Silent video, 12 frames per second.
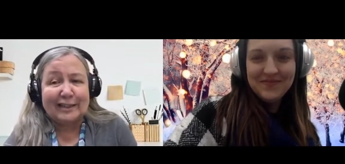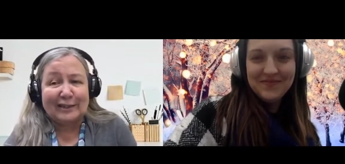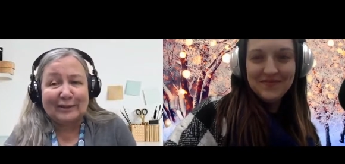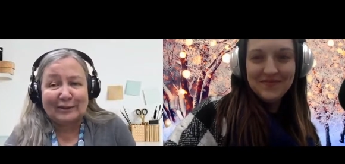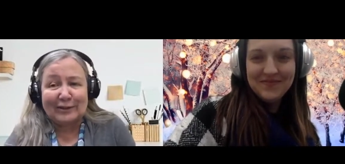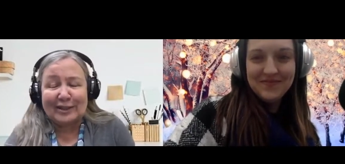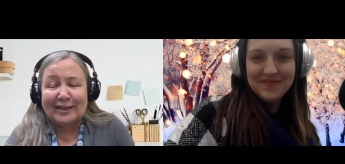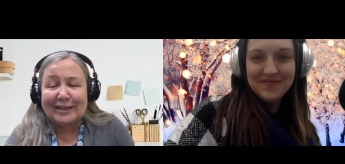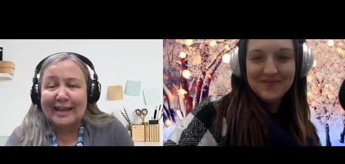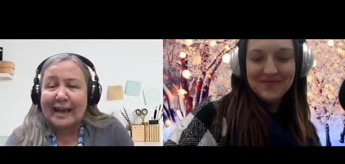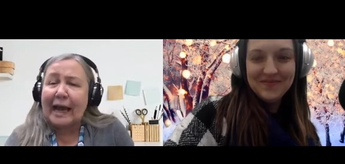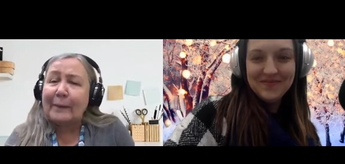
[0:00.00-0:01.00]
Speaker 1: solutions.
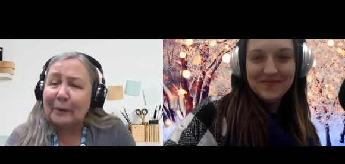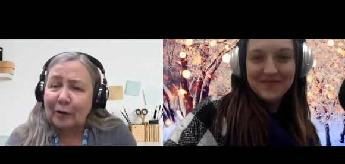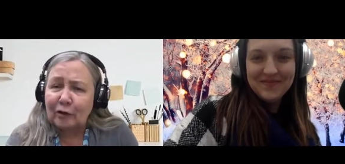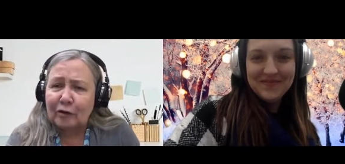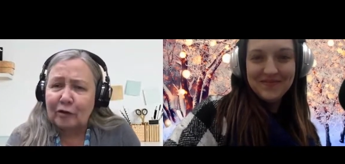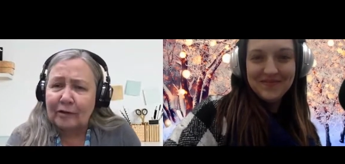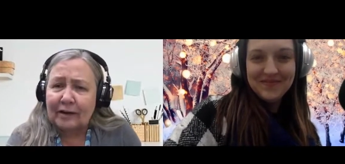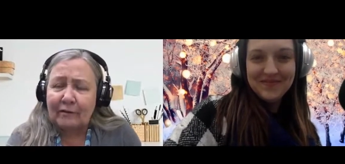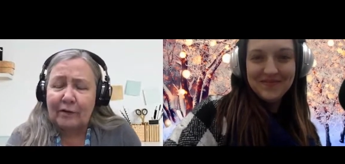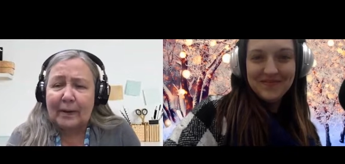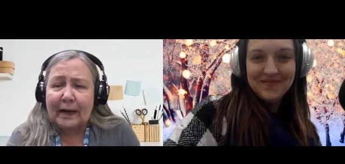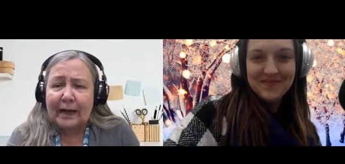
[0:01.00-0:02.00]
Happy New Year to
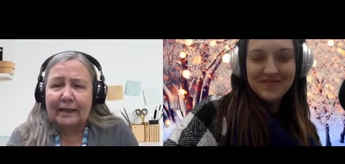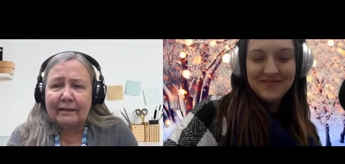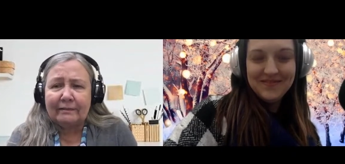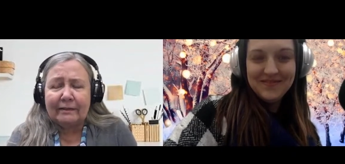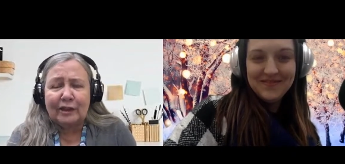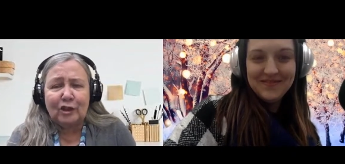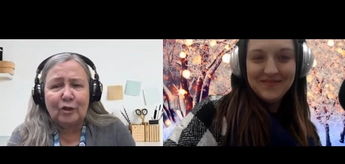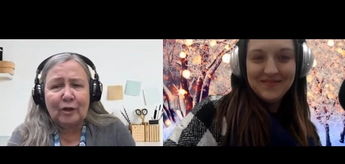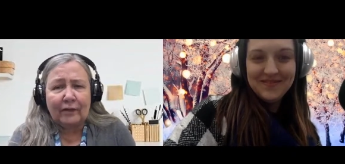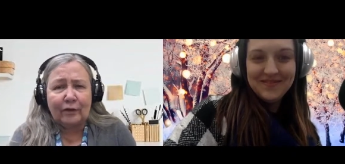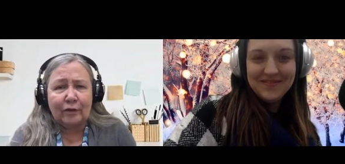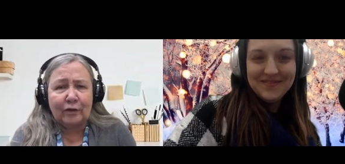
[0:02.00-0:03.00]
everybody. Did you
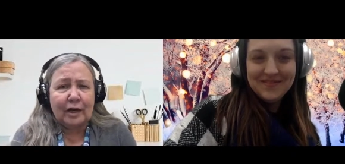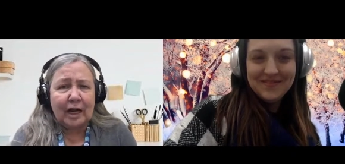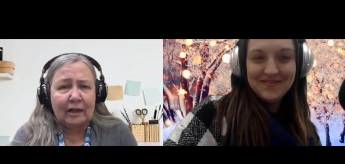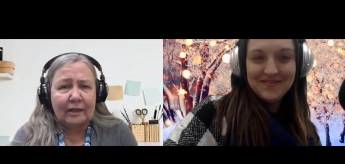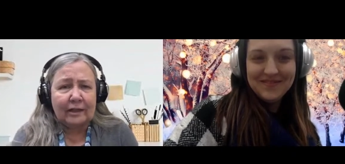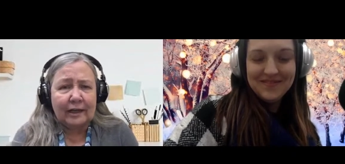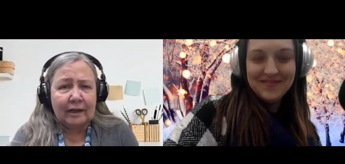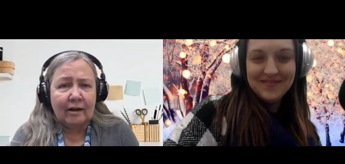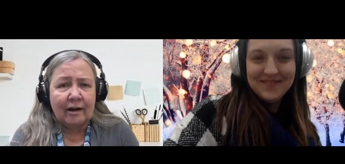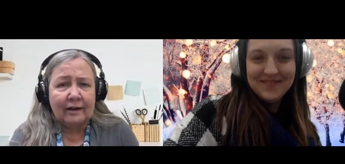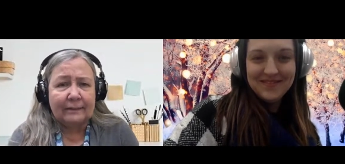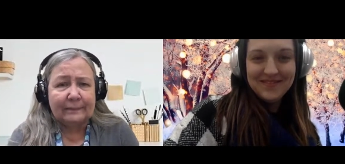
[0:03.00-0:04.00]
have a good holiday,
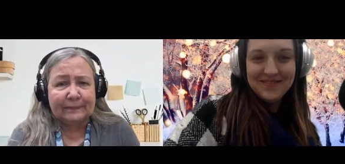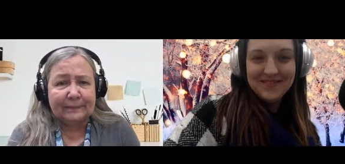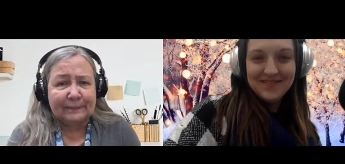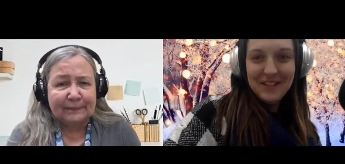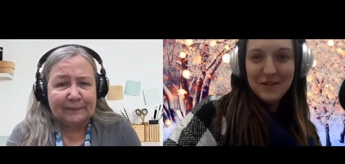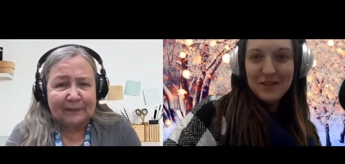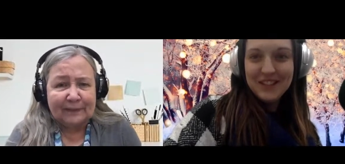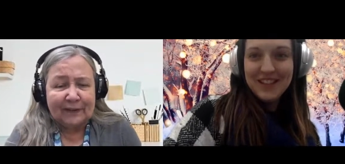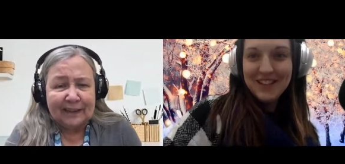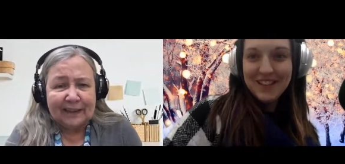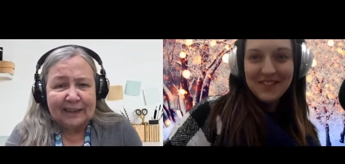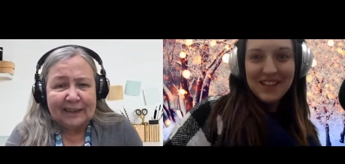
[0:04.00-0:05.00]
Laura? It was
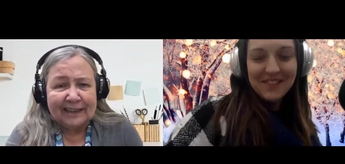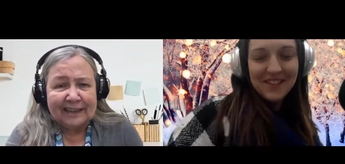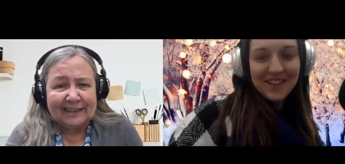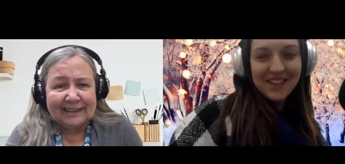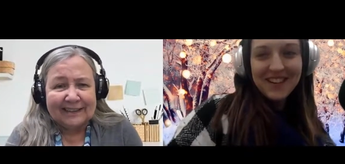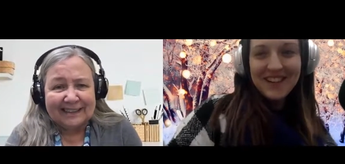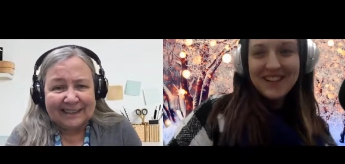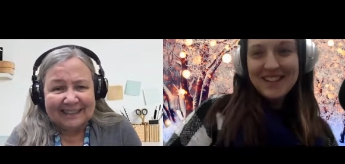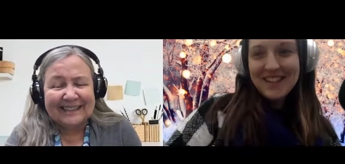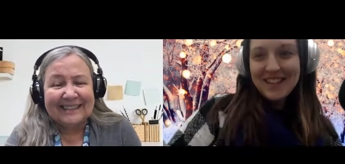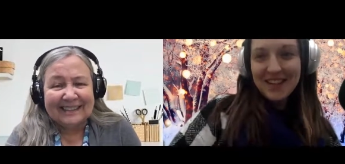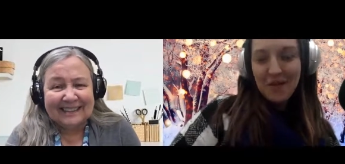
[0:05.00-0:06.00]
good. We were uh,
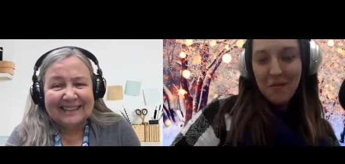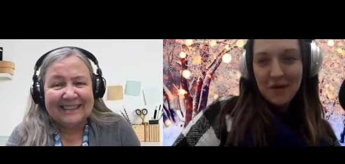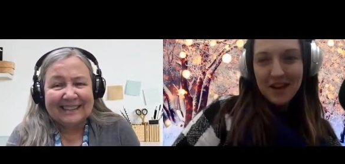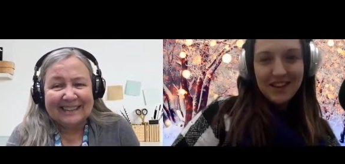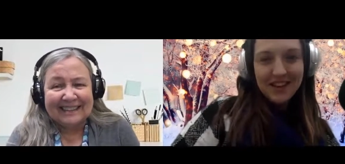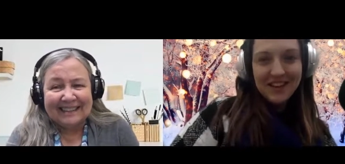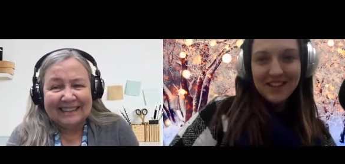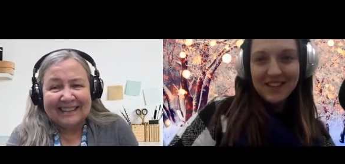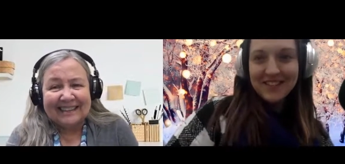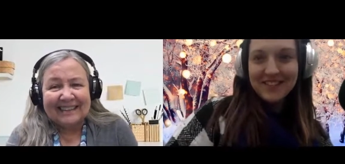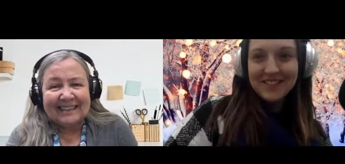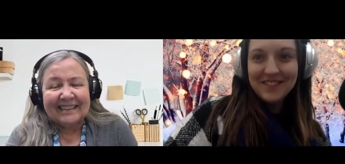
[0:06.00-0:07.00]
Speaker 2: sick, but you
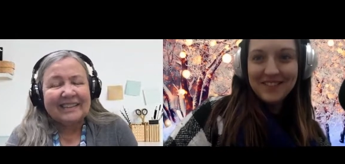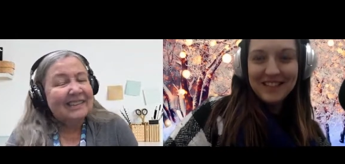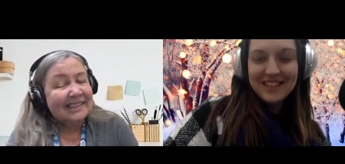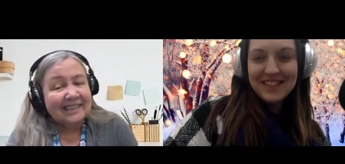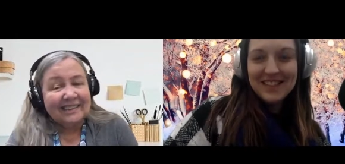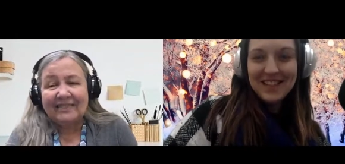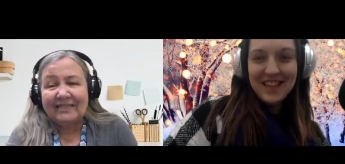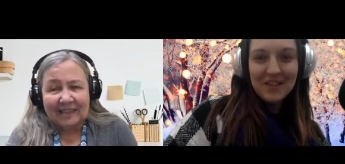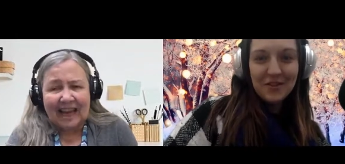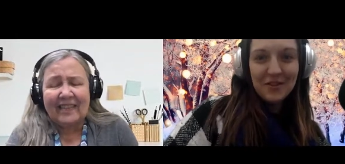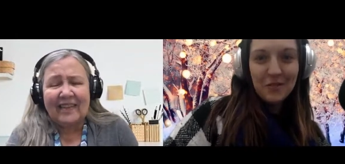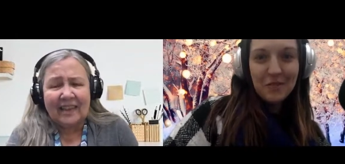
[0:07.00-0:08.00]
know, it's the uh,
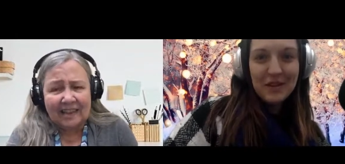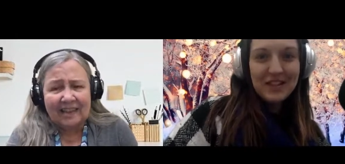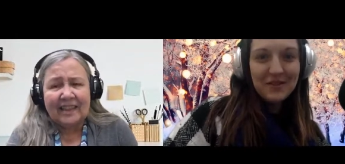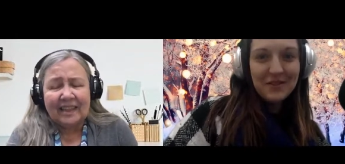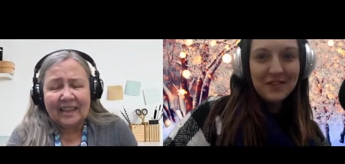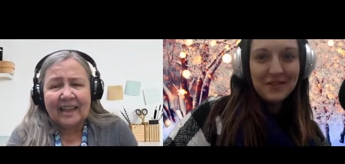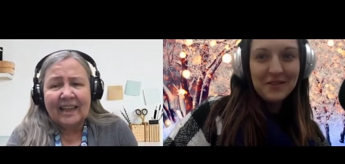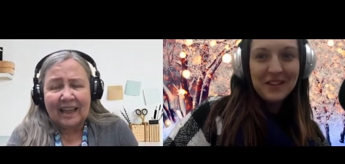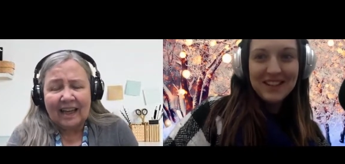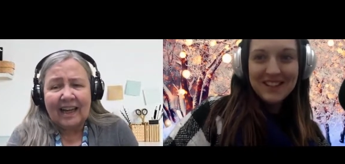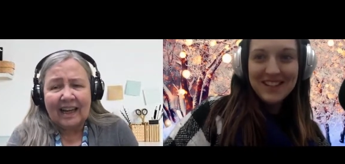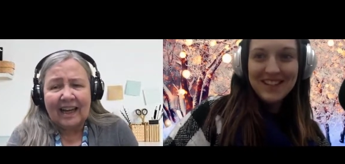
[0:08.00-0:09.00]
nature think, of the beast with two
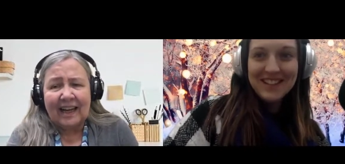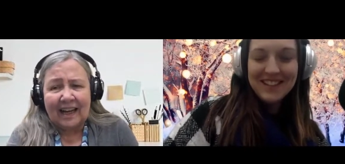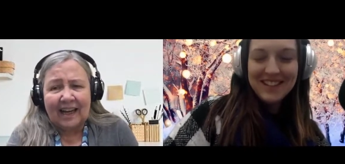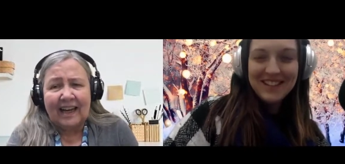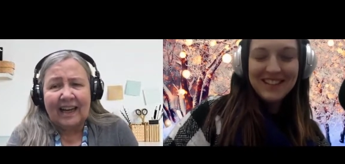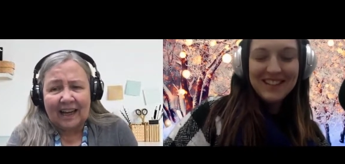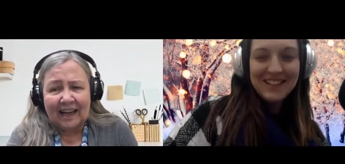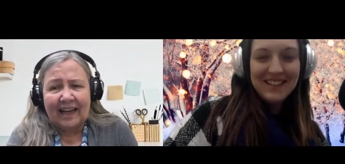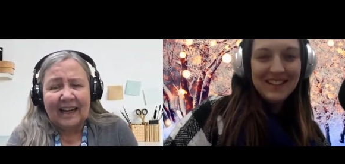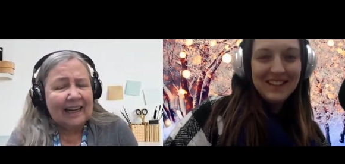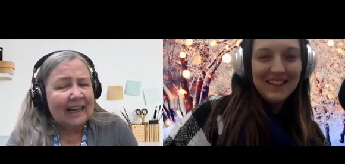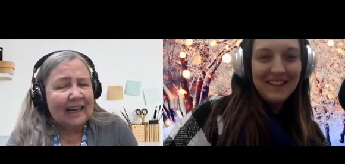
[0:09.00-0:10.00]
kids.
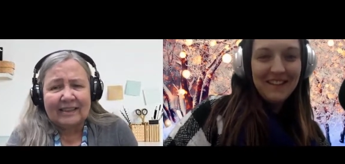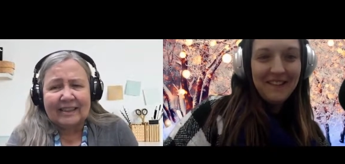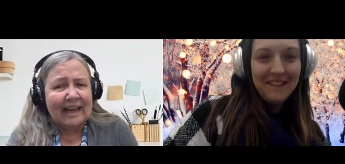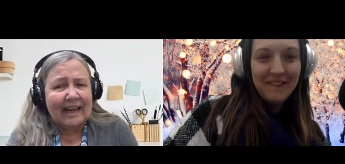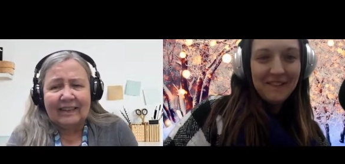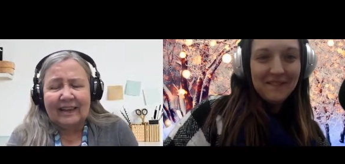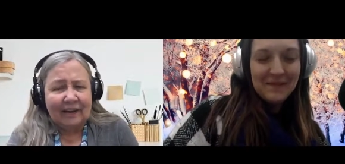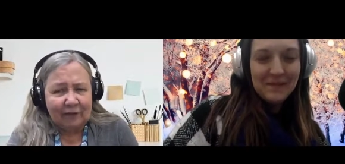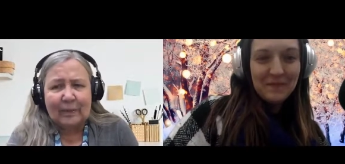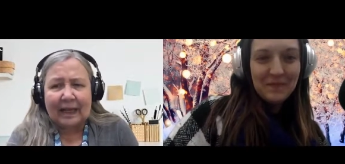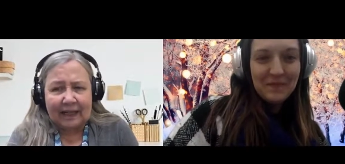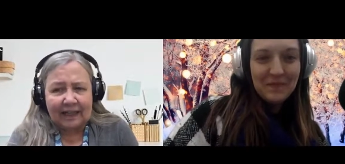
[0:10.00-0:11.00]
Speaker 1: And I said, I think
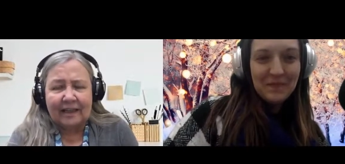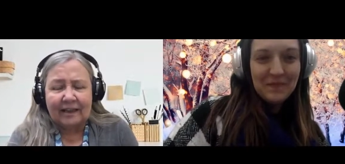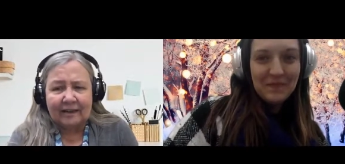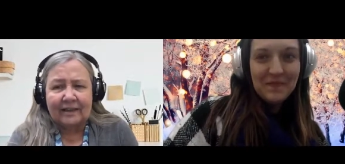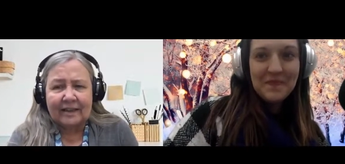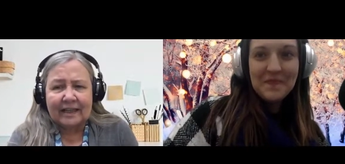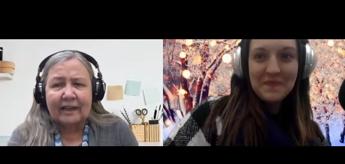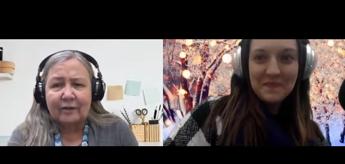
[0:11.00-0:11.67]
everybody in the St.